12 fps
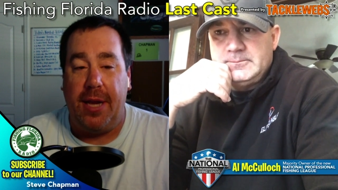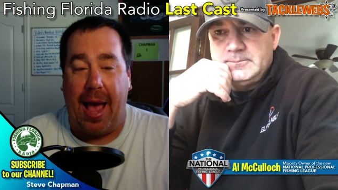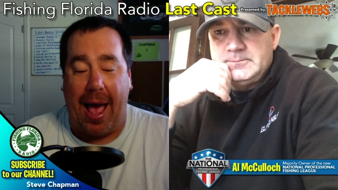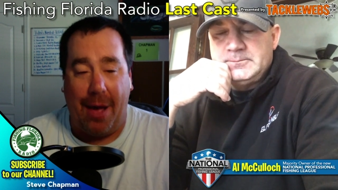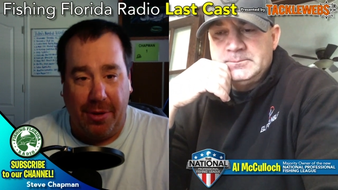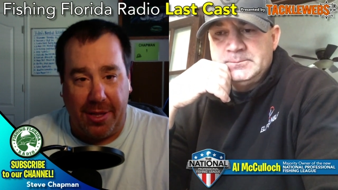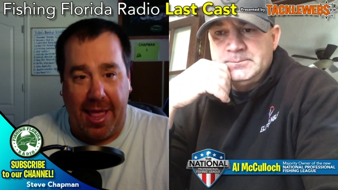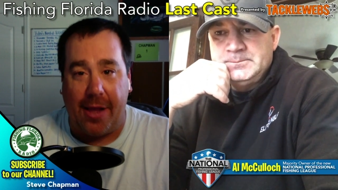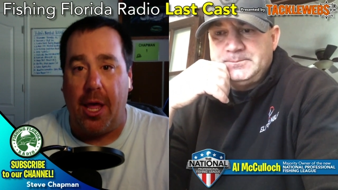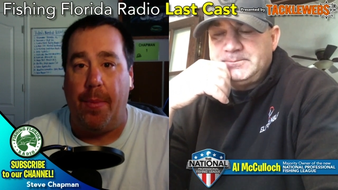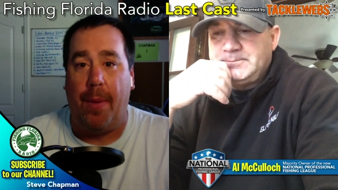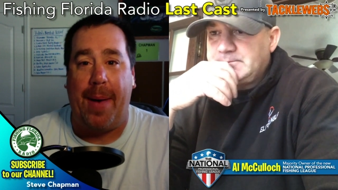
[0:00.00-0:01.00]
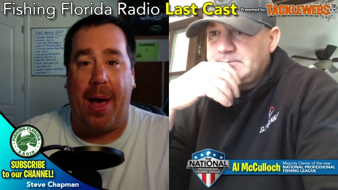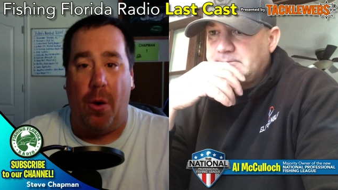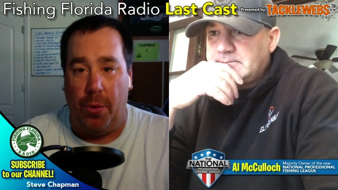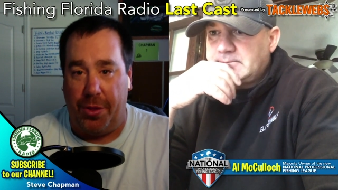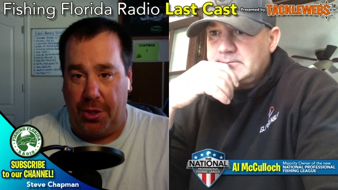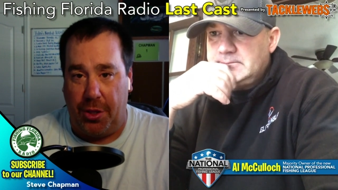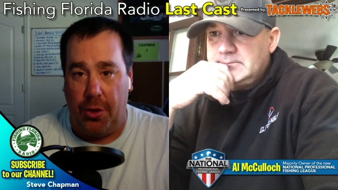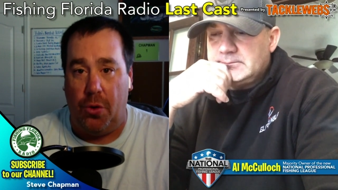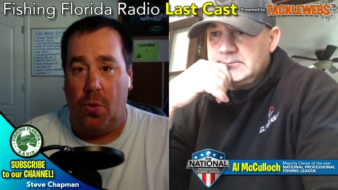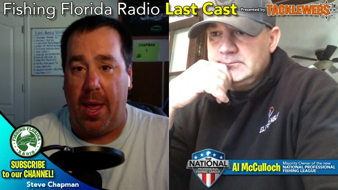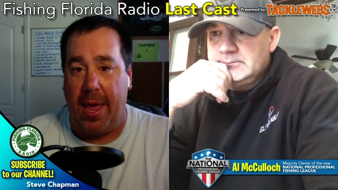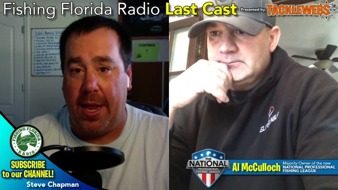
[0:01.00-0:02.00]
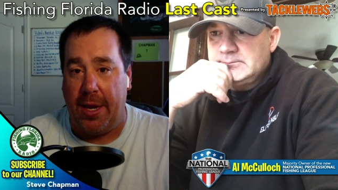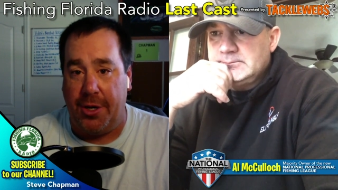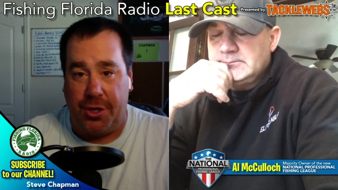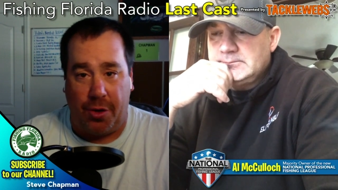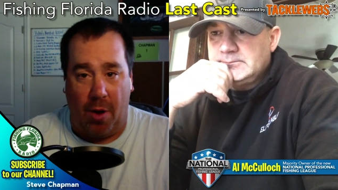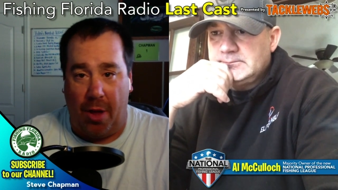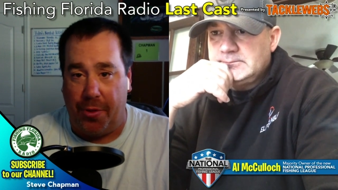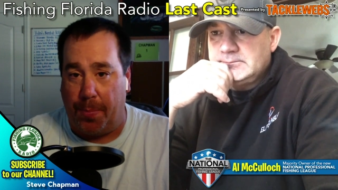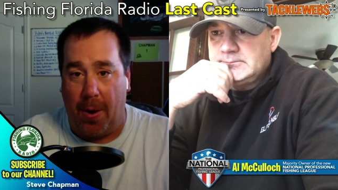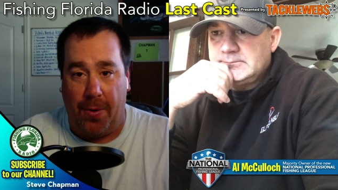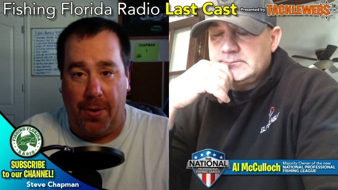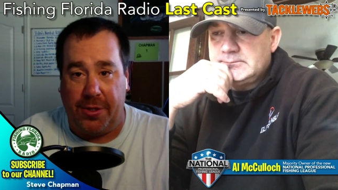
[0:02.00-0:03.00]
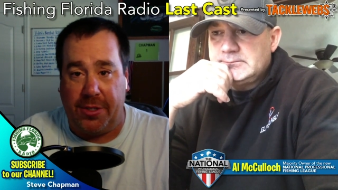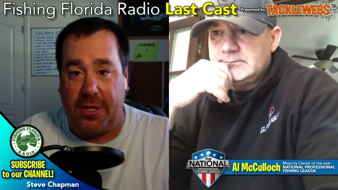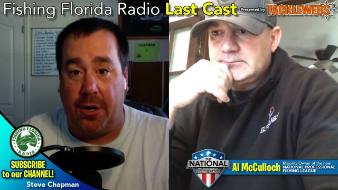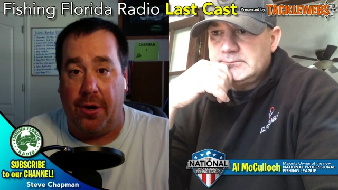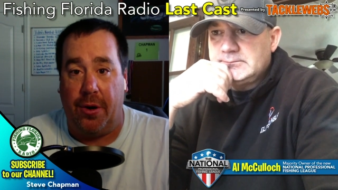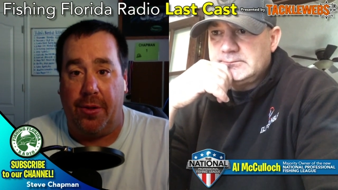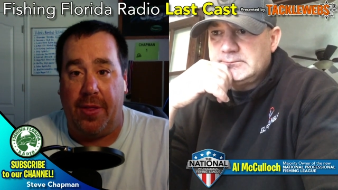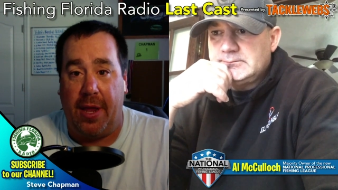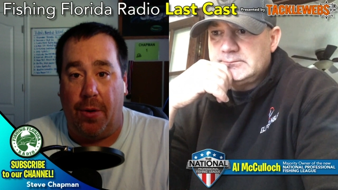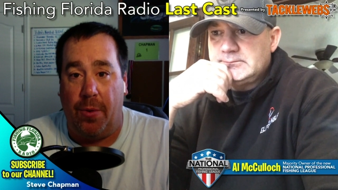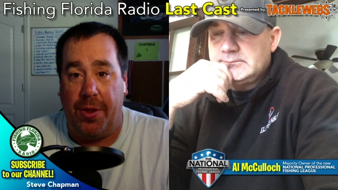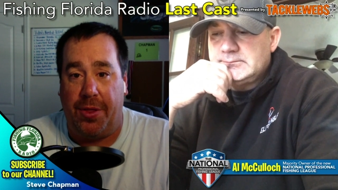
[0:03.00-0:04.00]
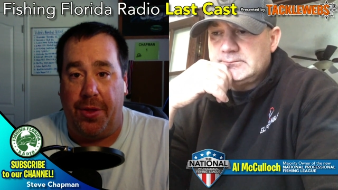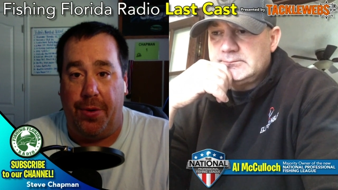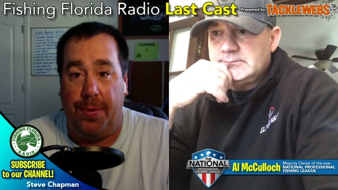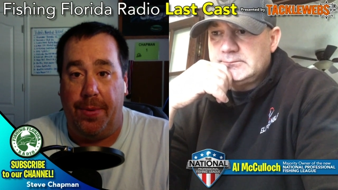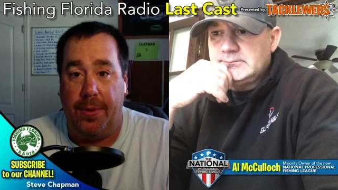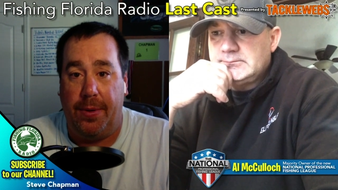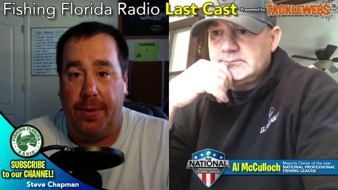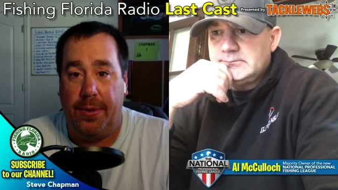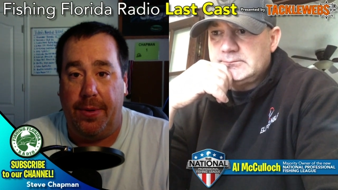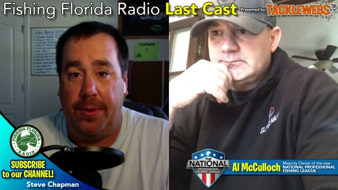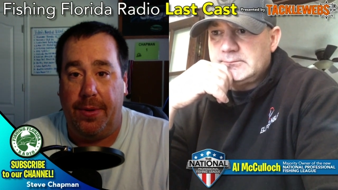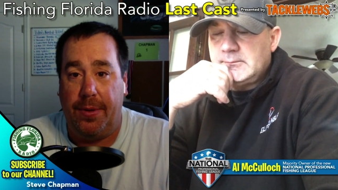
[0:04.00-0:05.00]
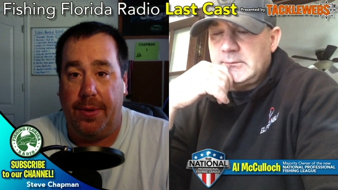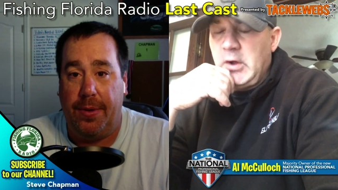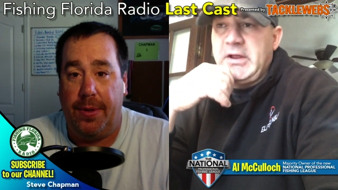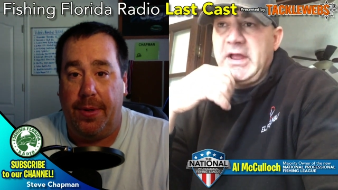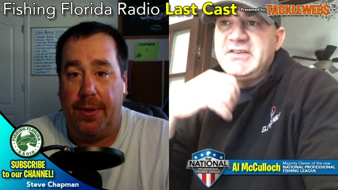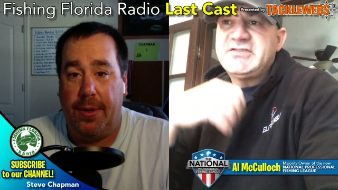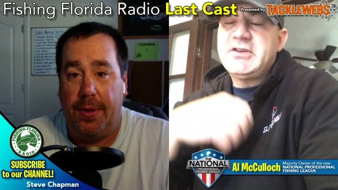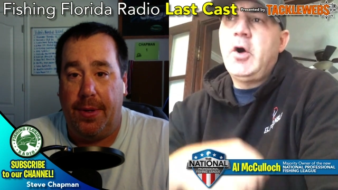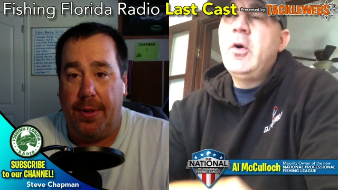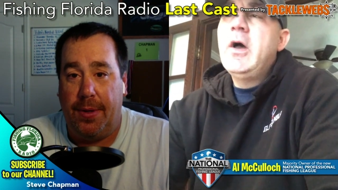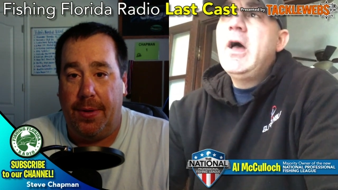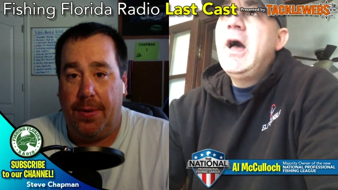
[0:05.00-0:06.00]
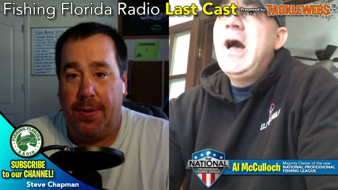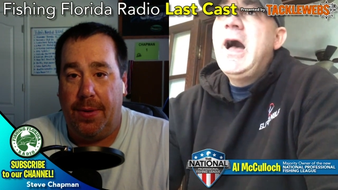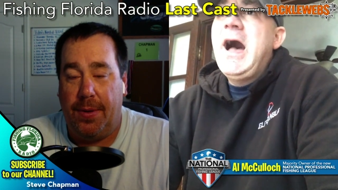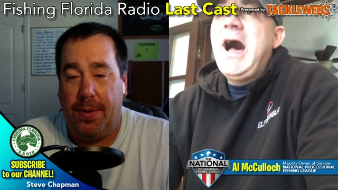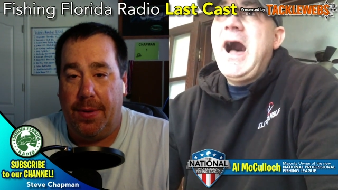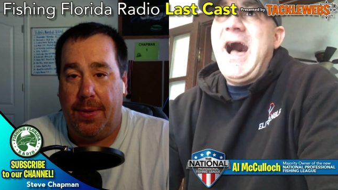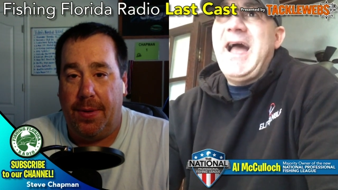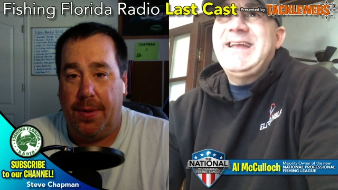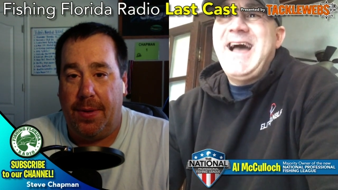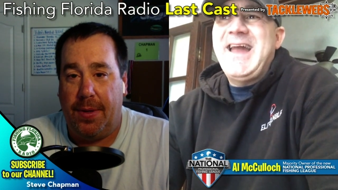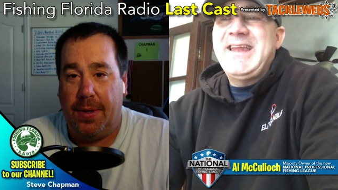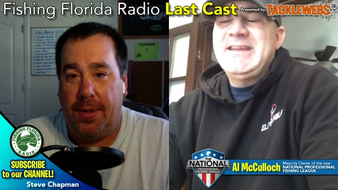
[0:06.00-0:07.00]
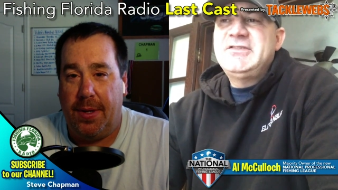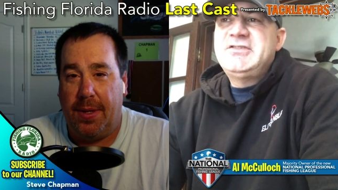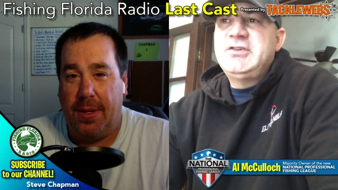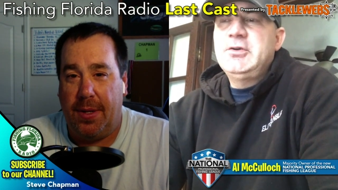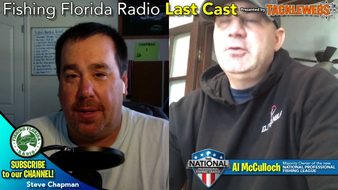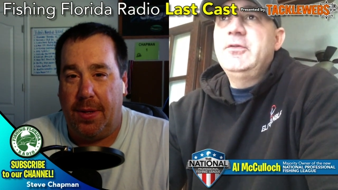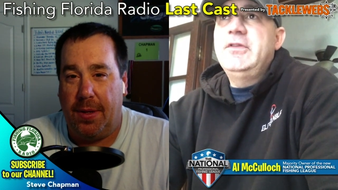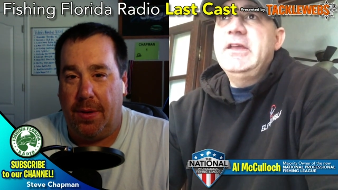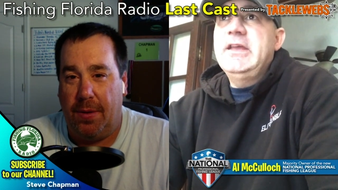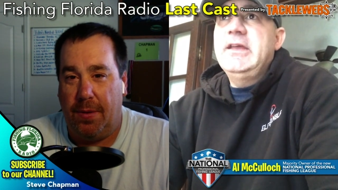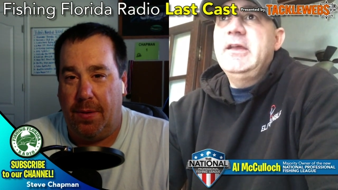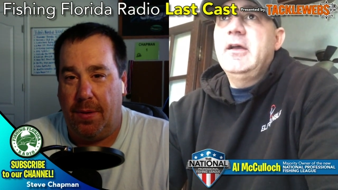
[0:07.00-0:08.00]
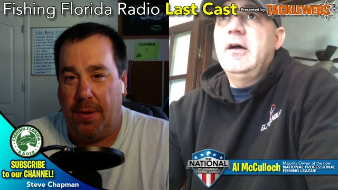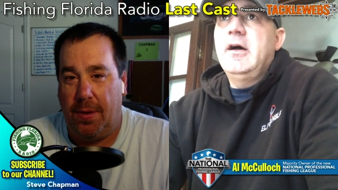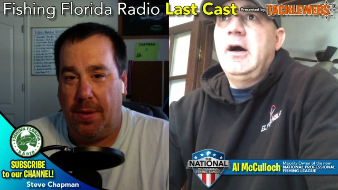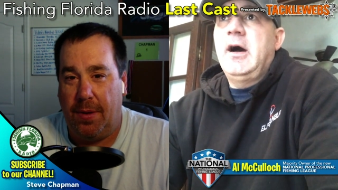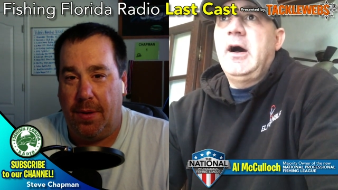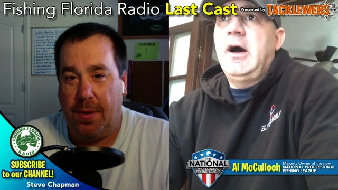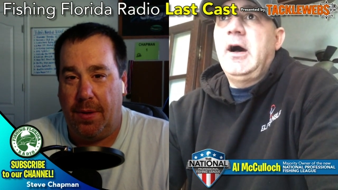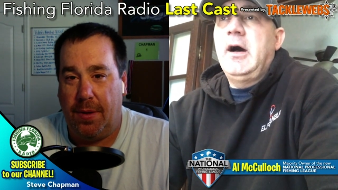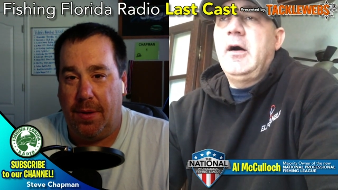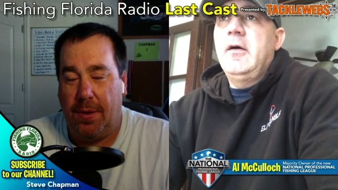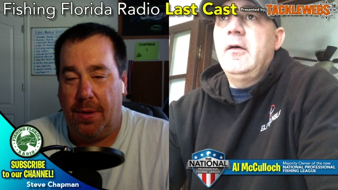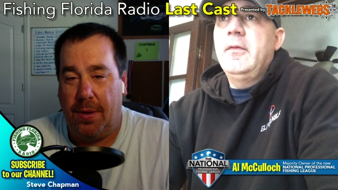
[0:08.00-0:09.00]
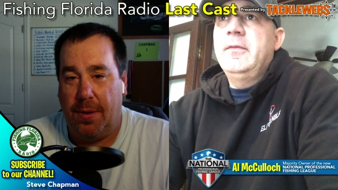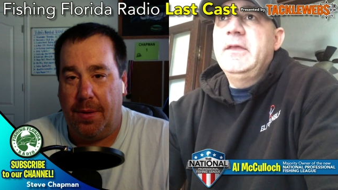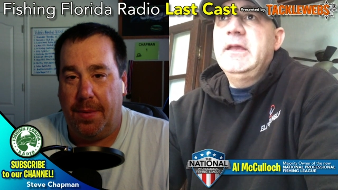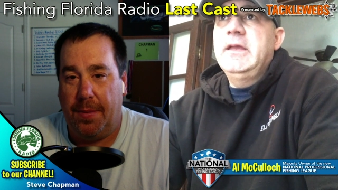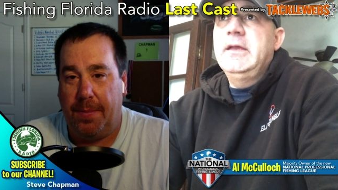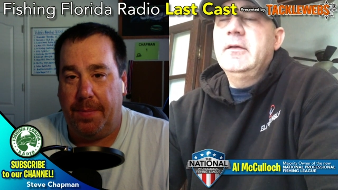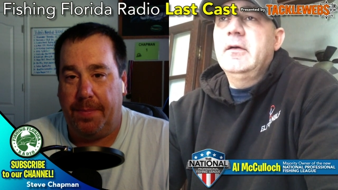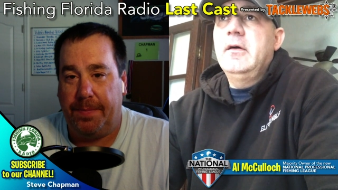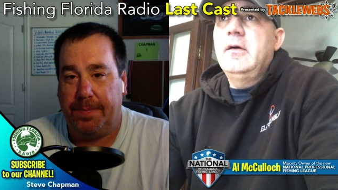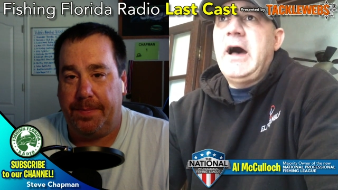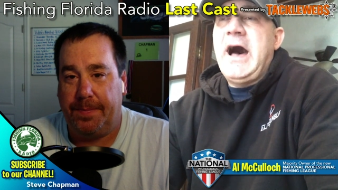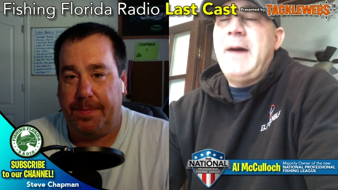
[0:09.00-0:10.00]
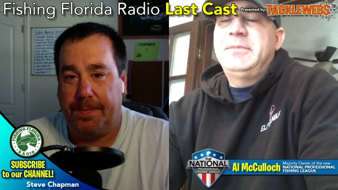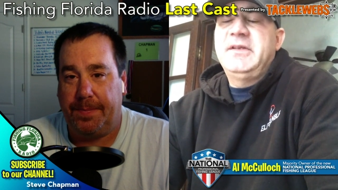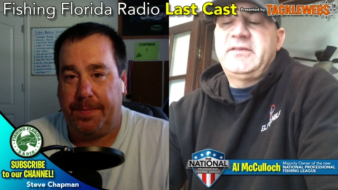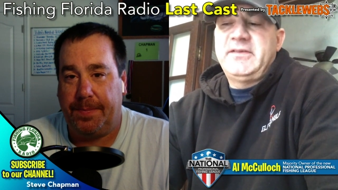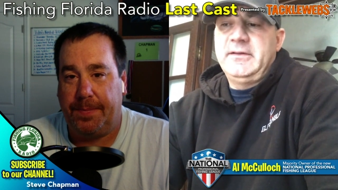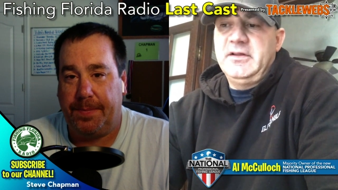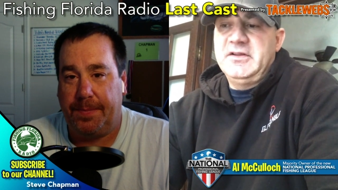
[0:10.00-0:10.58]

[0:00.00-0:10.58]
Speaker 1: how did that come about with you and your other partners that are that are with you?
Speaker 2: Okay, so I got into the uh, the optics and